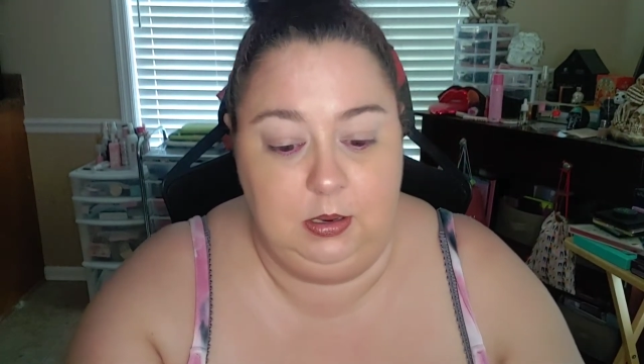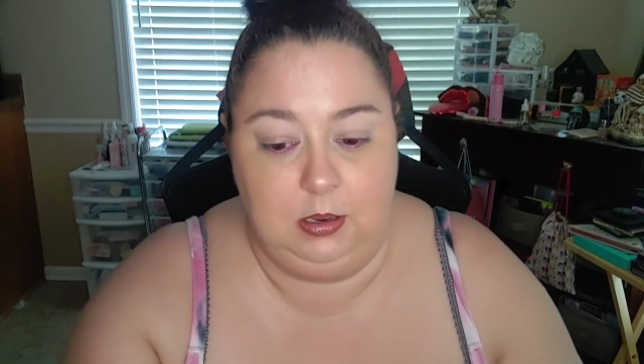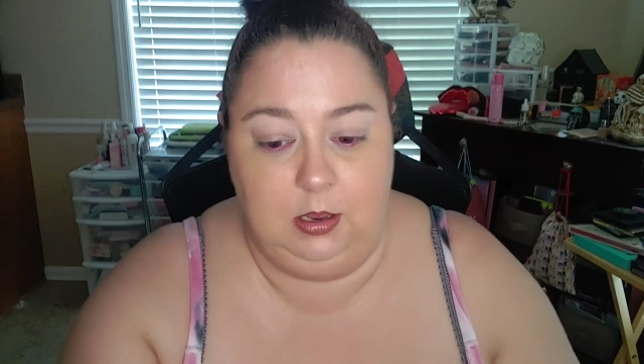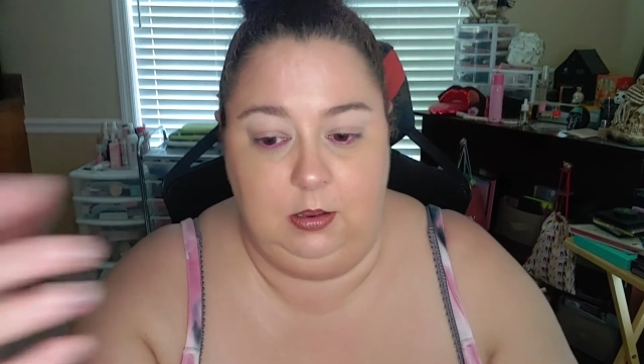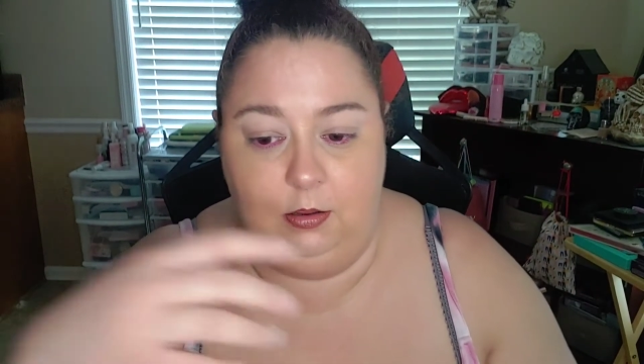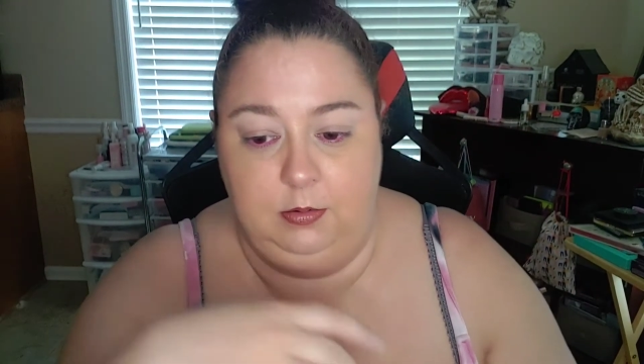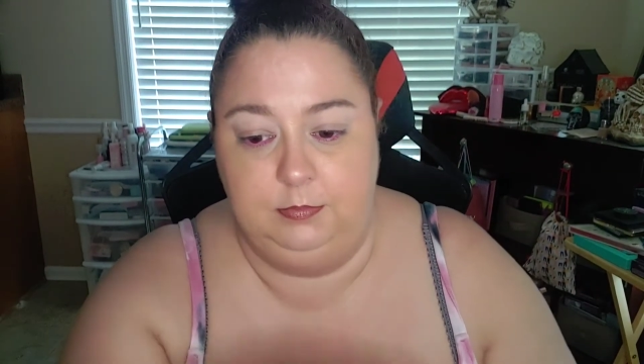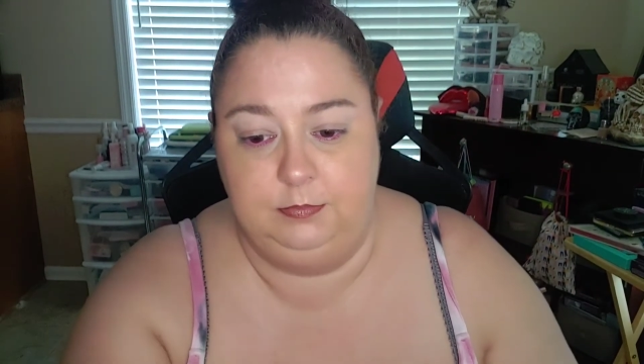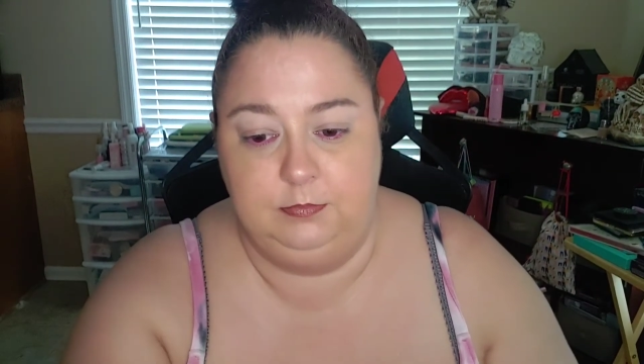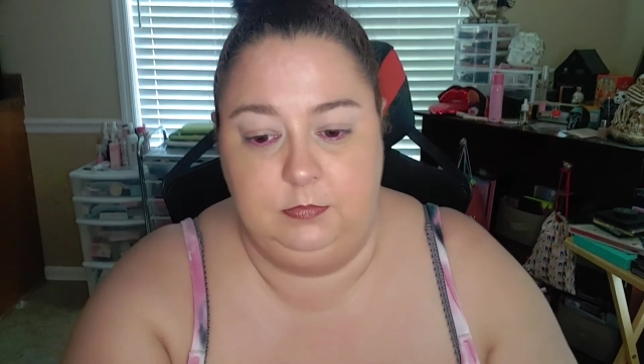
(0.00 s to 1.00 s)

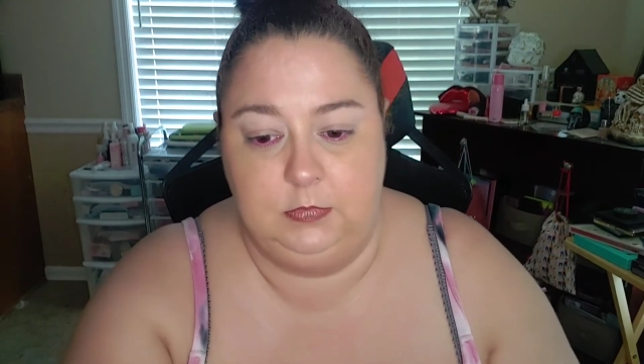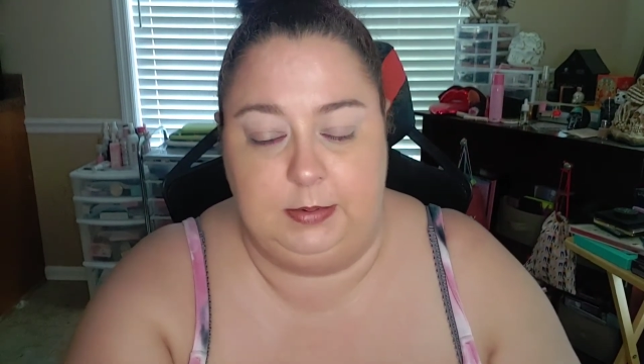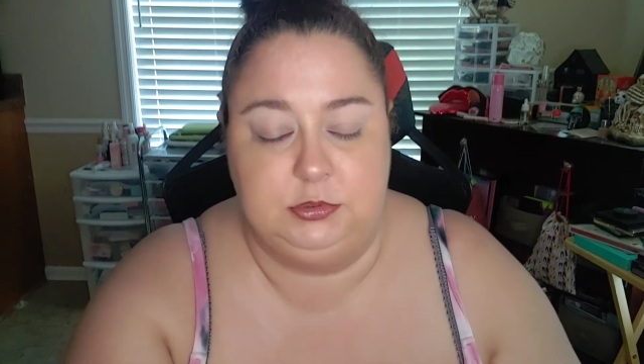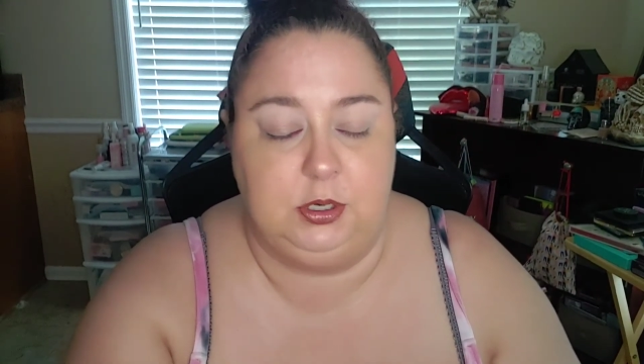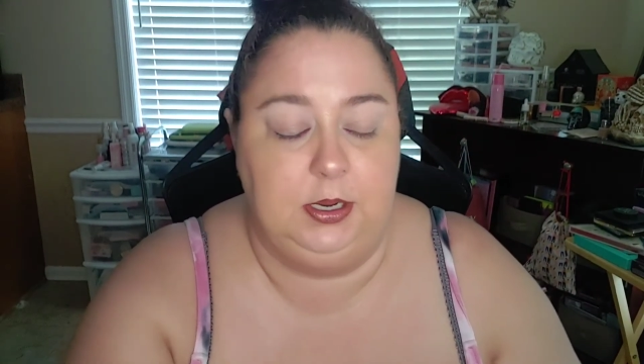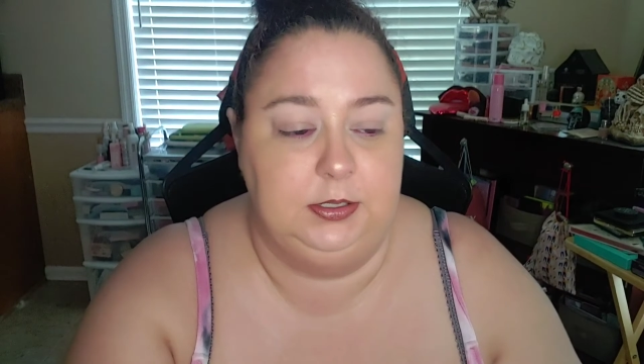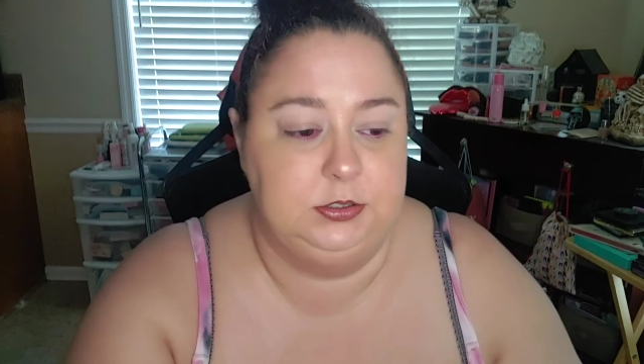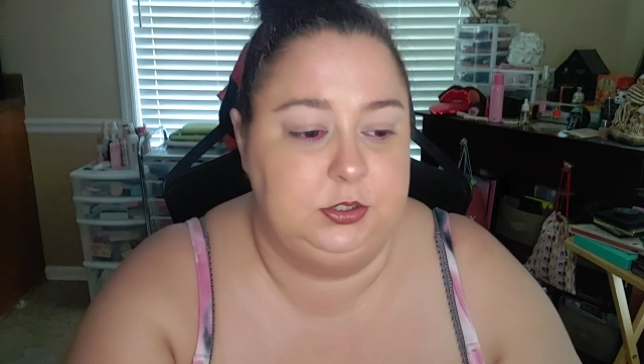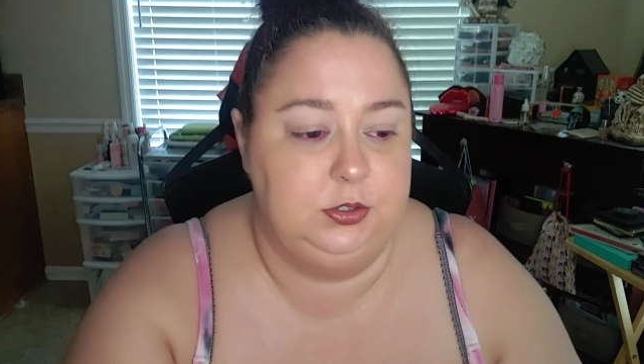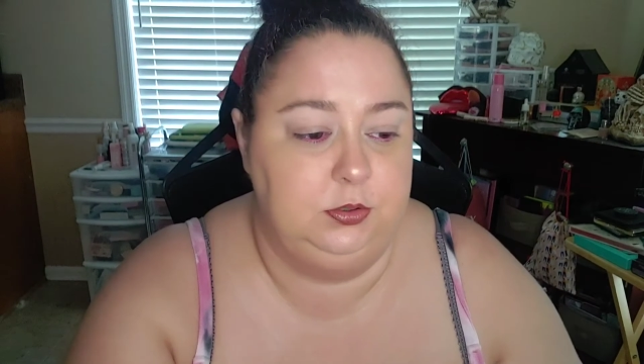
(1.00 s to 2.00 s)
I'm trying
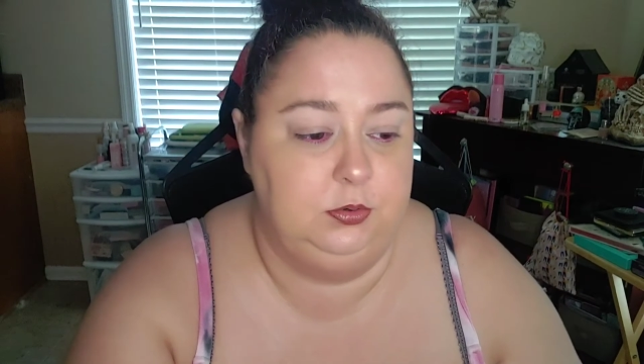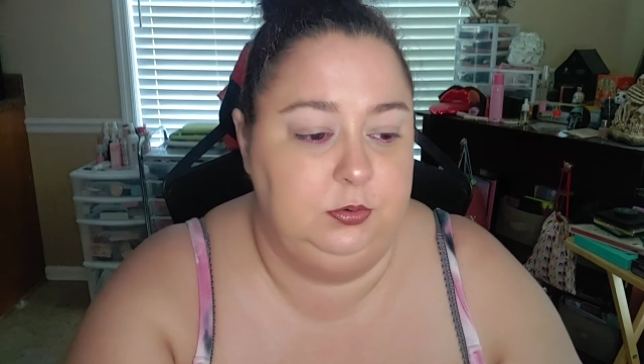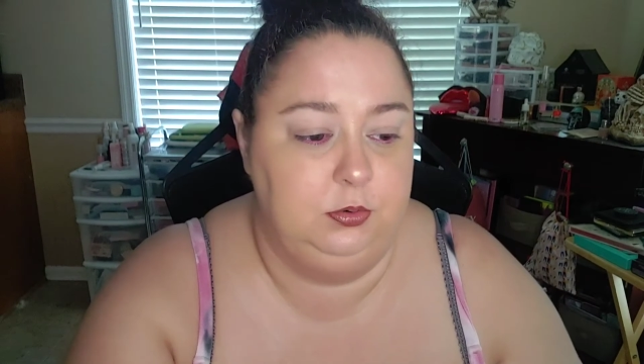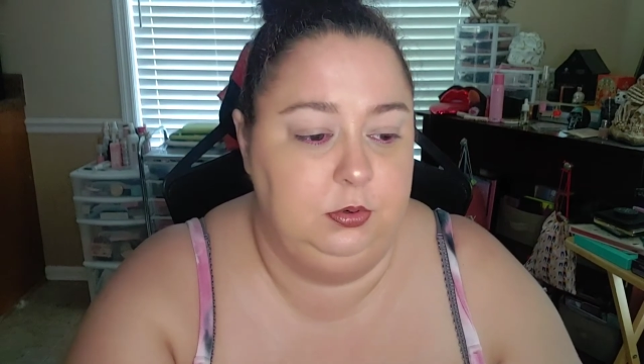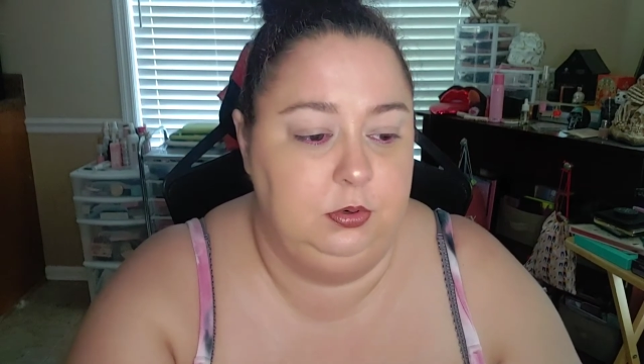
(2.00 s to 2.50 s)
to